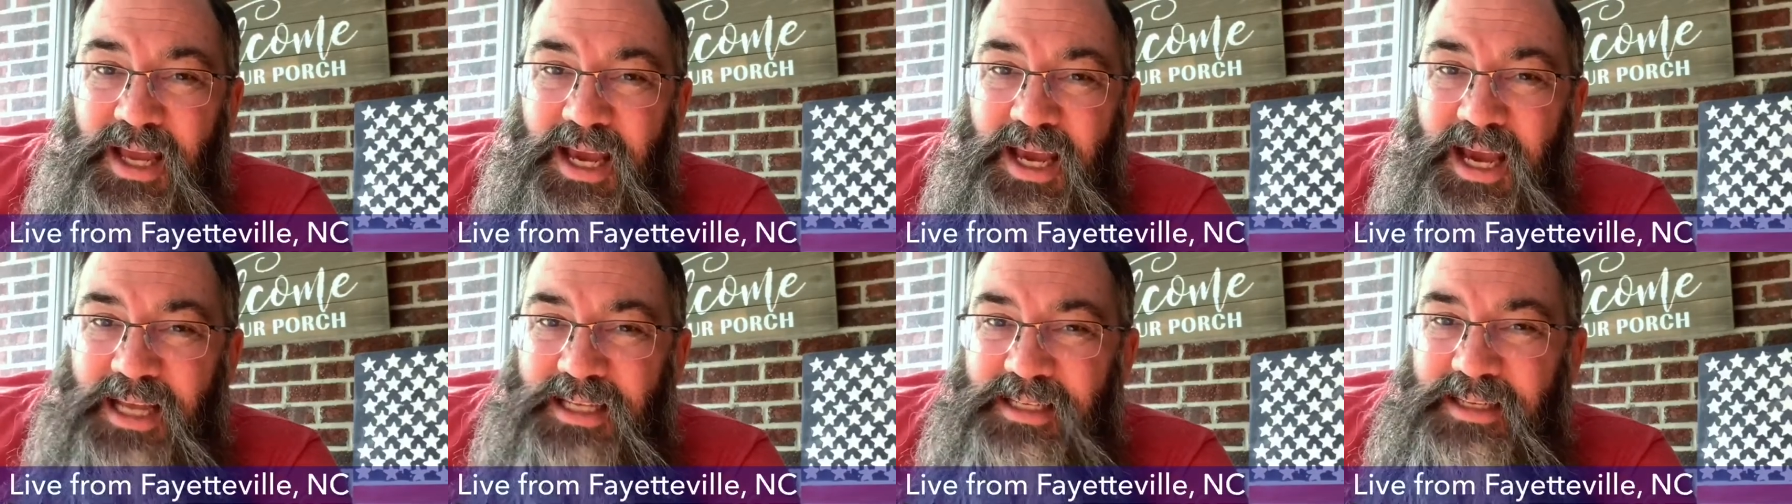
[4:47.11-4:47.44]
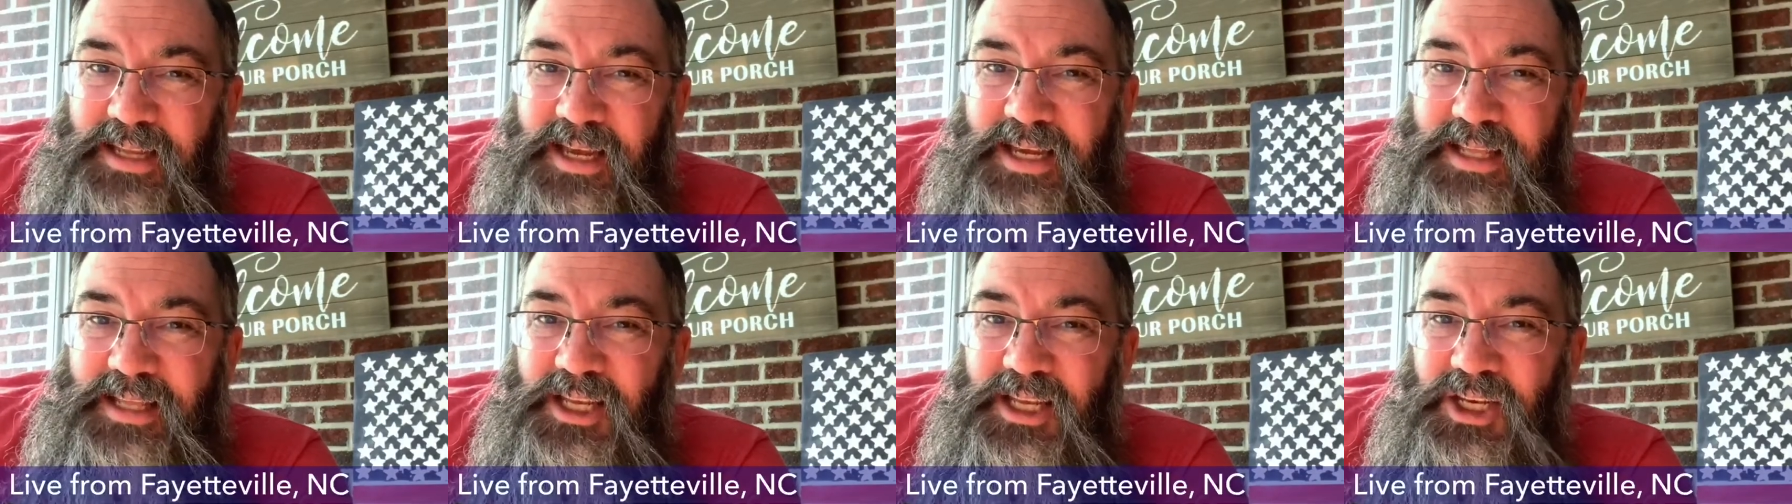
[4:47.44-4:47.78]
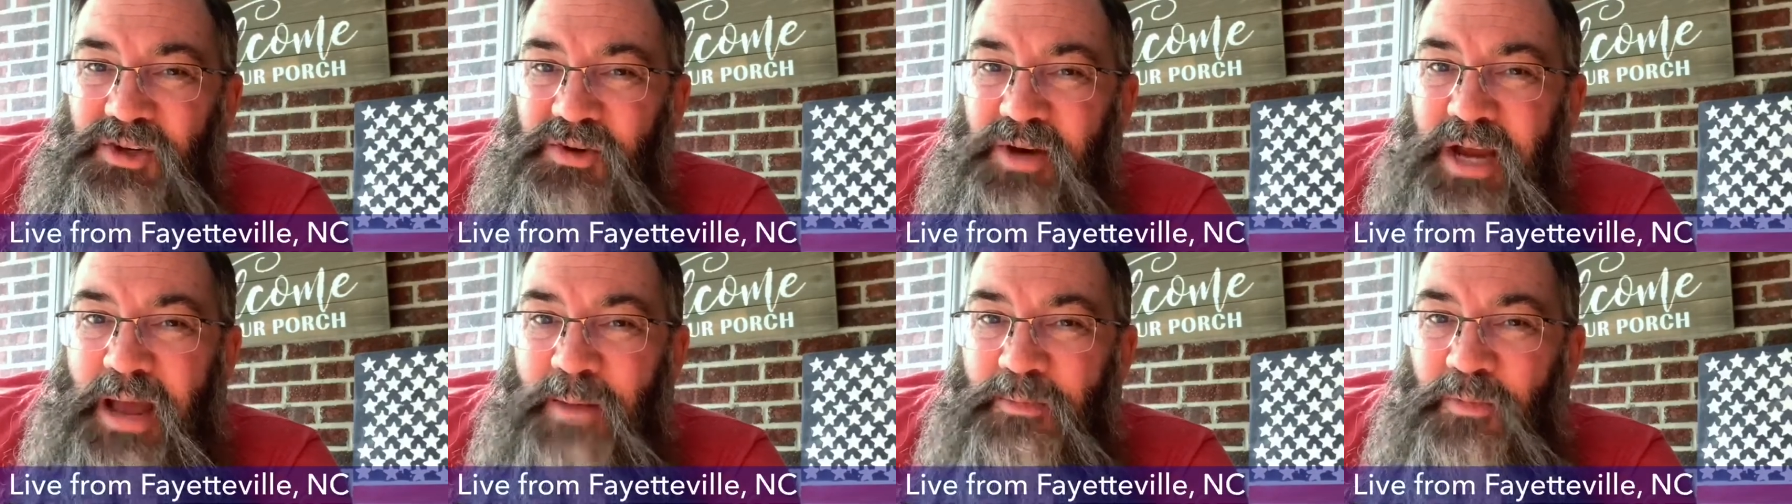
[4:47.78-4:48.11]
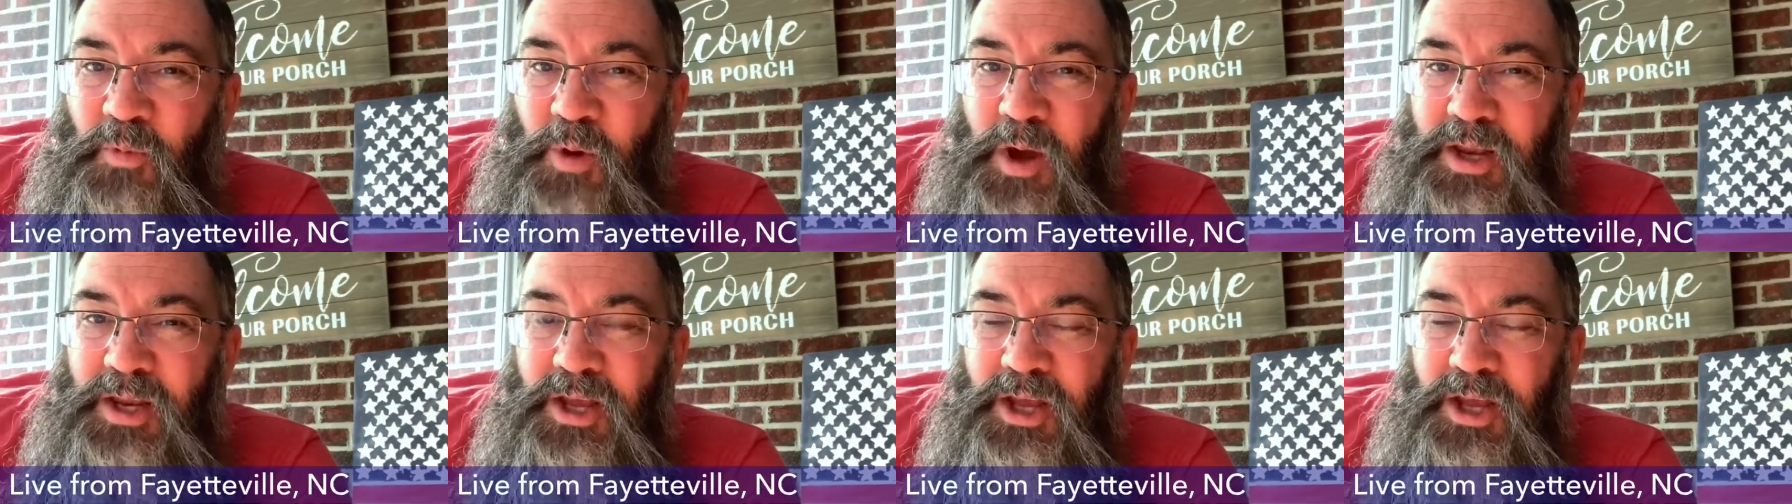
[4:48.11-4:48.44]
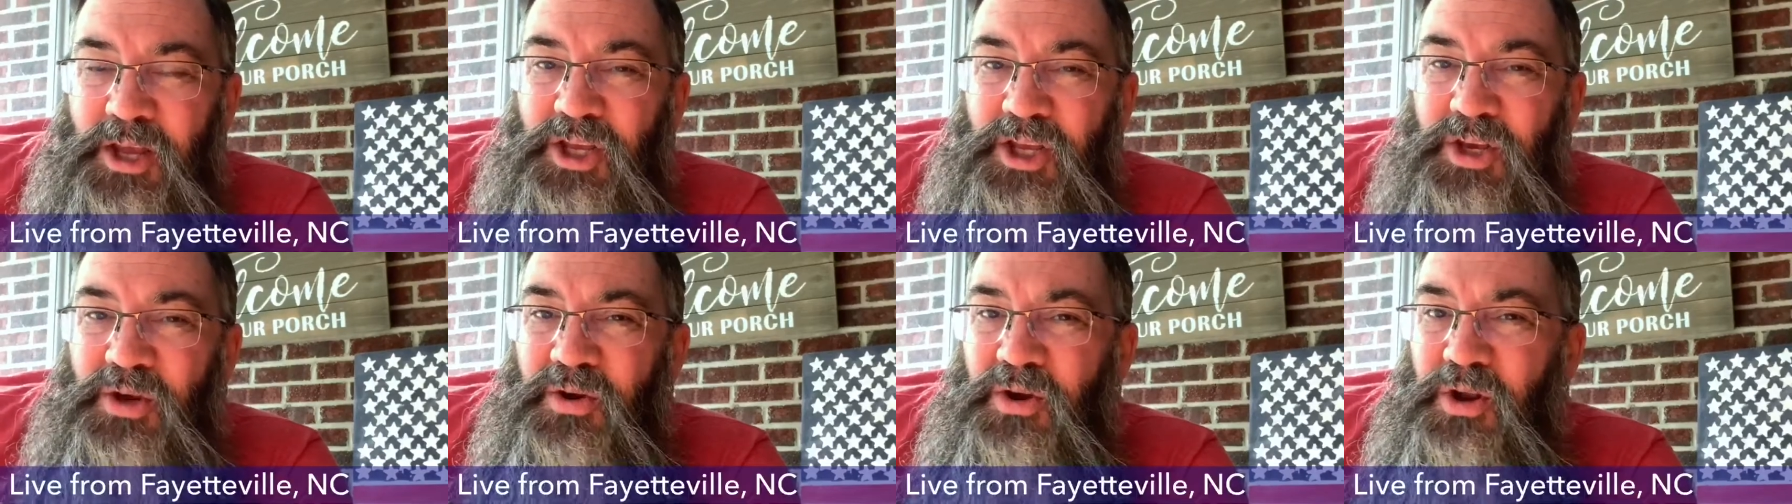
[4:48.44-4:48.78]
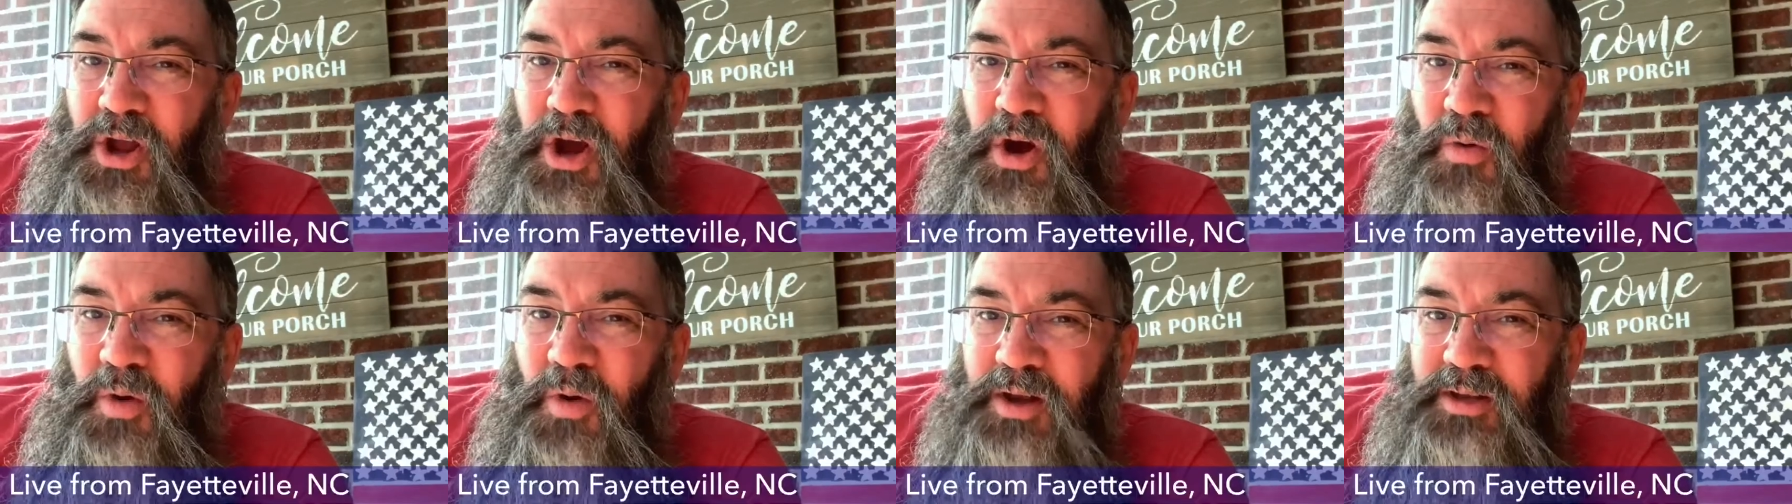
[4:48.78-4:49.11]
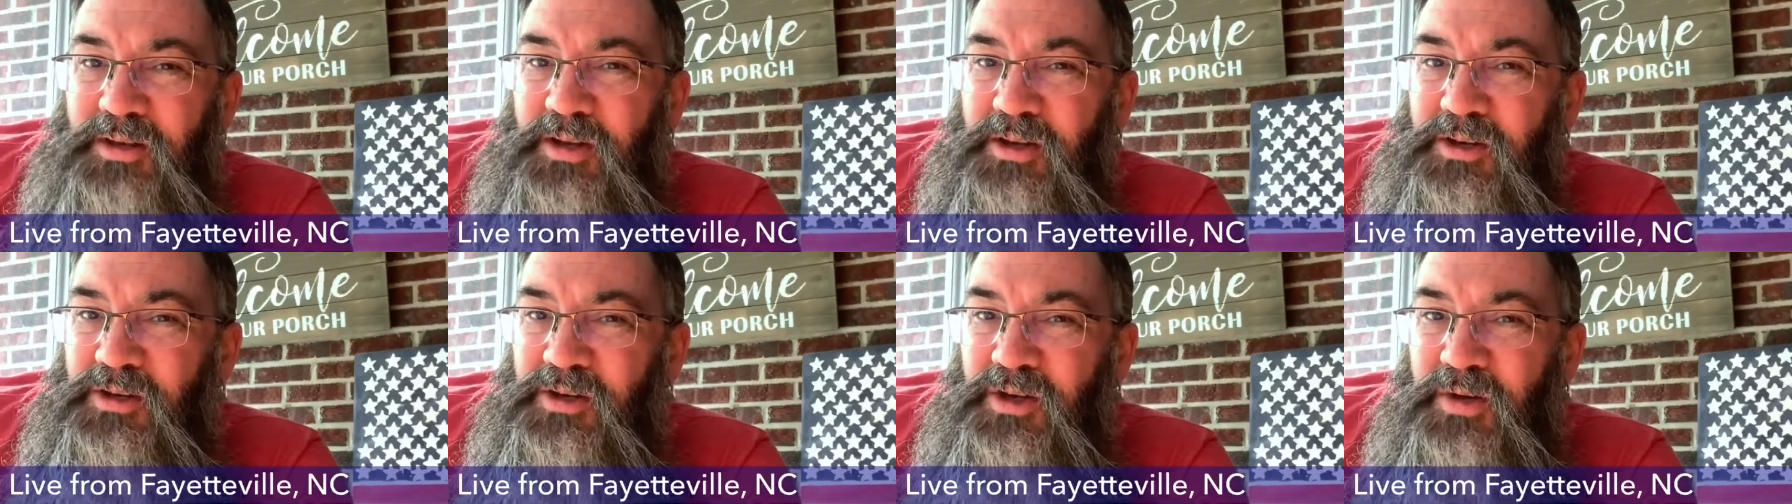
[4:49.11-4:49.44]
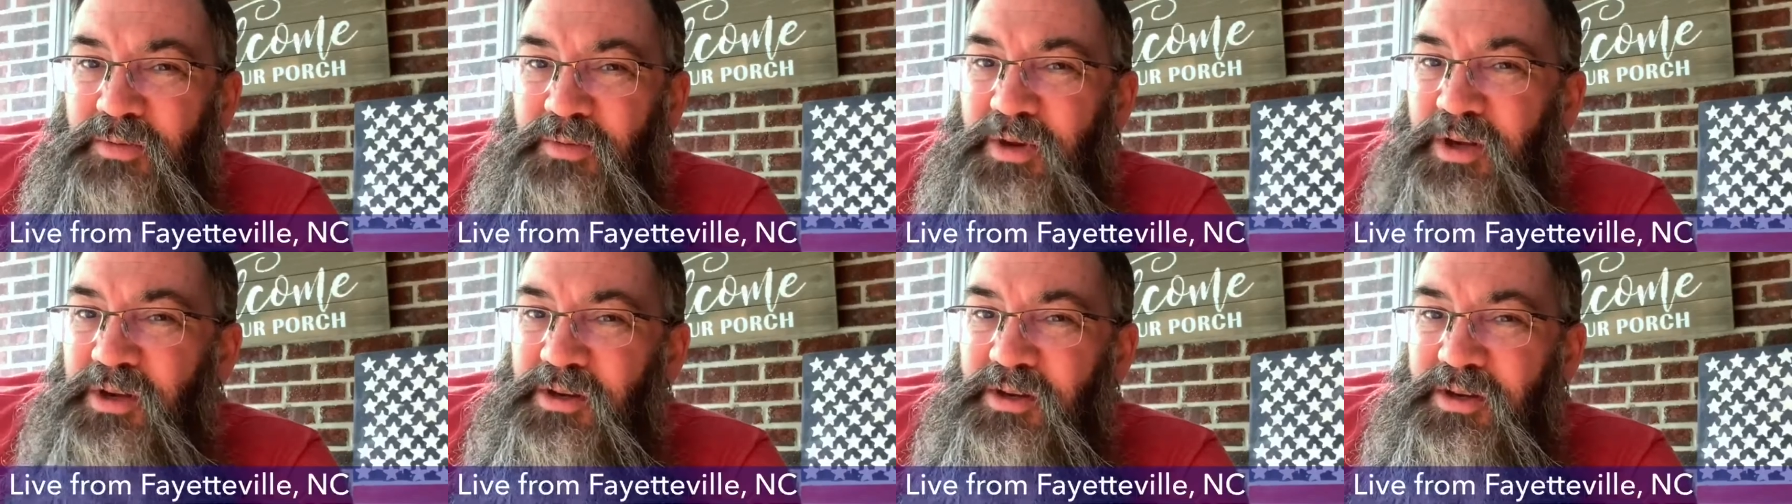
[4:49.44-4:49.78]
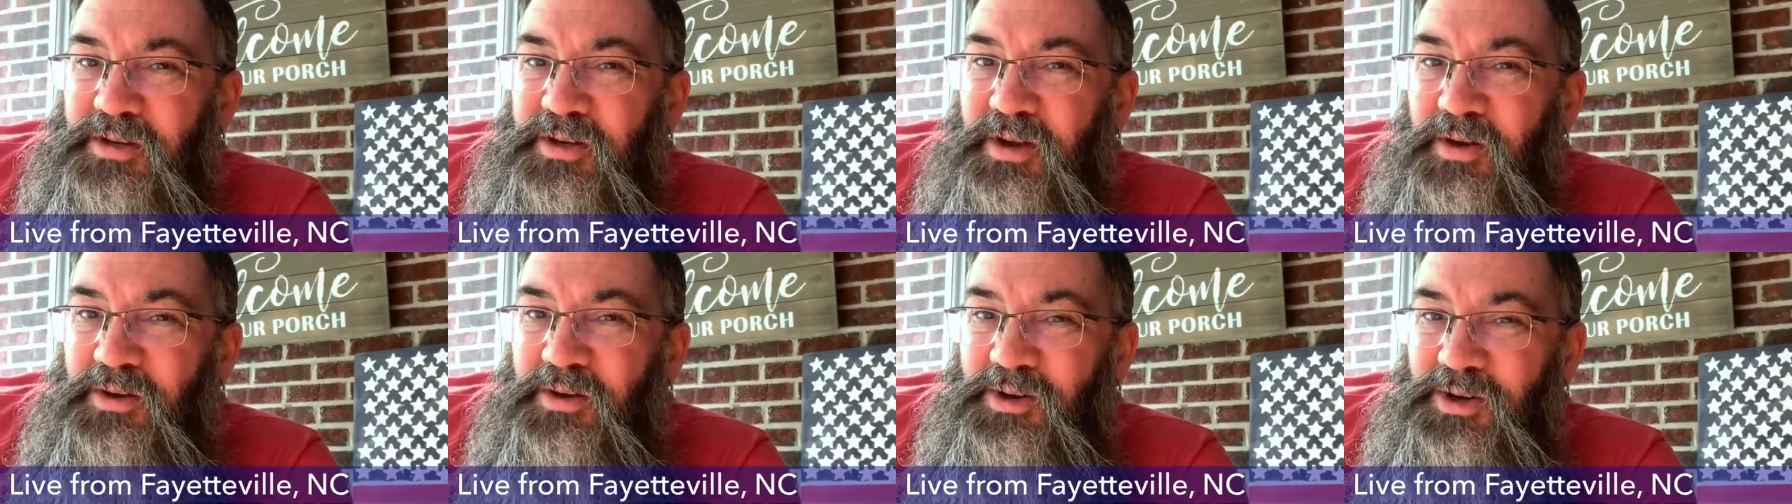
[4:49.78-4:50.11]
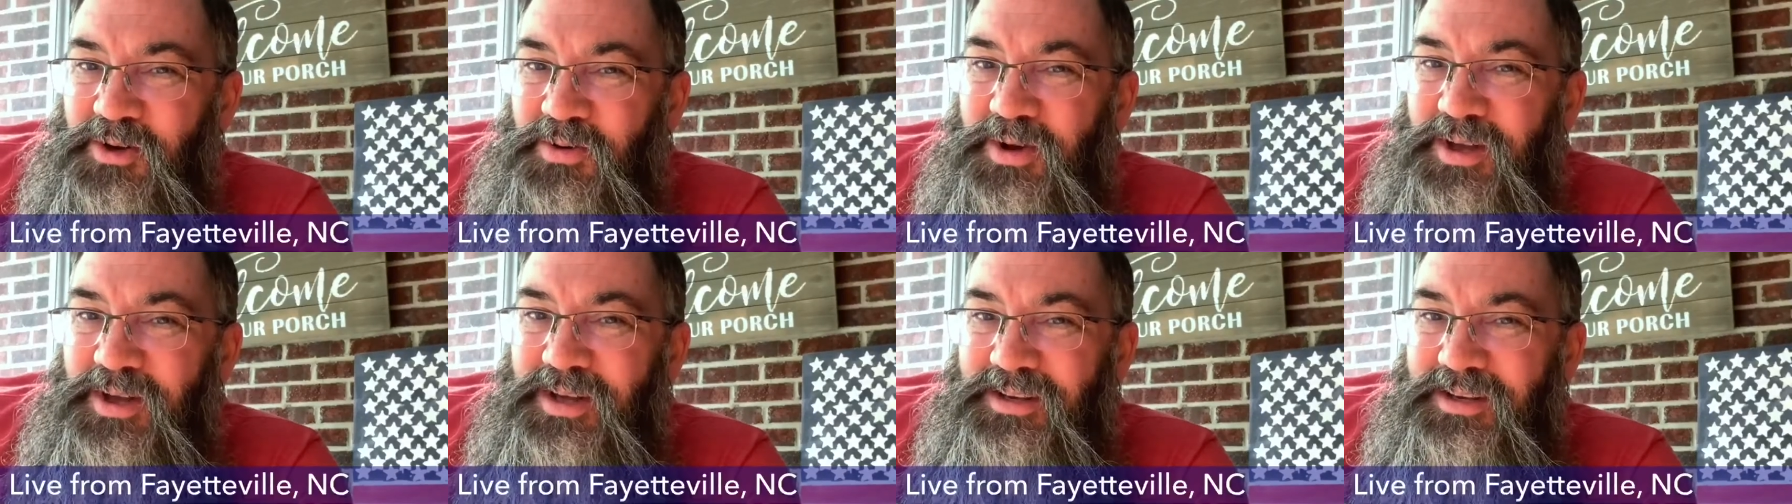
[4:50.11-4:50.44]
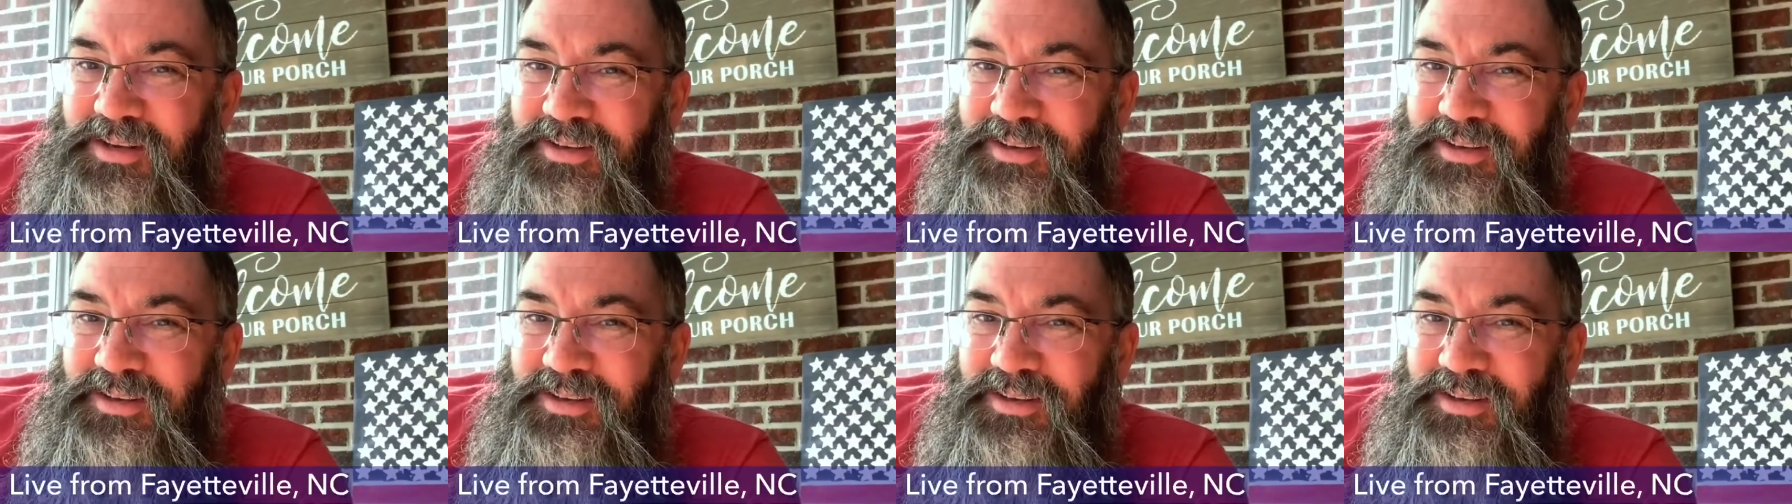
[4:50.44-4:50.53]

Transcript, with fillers: It's like the trap when you know what to do, but you just don't do it.